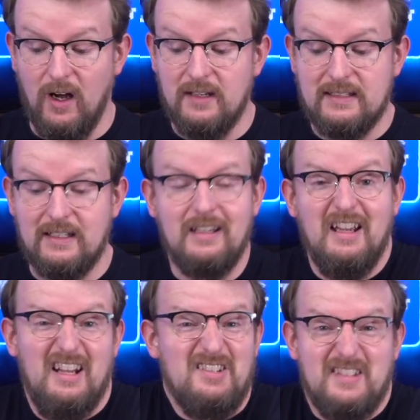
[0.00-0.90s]
Honestly,
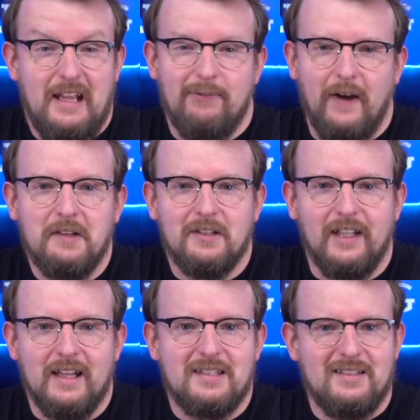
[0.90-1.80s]
I just take Fighter
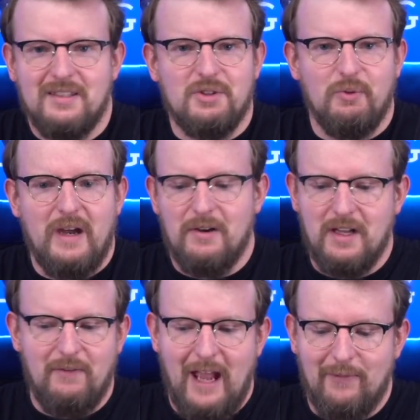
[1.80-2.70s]
class, because it's a rare
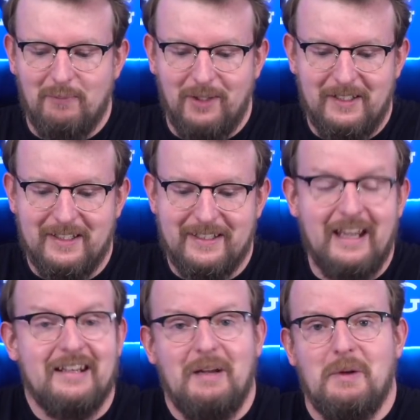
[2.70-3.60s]
and I haven't played the
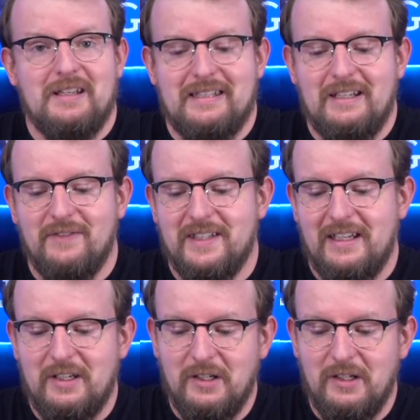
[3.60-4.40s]
set and I want to see if it's any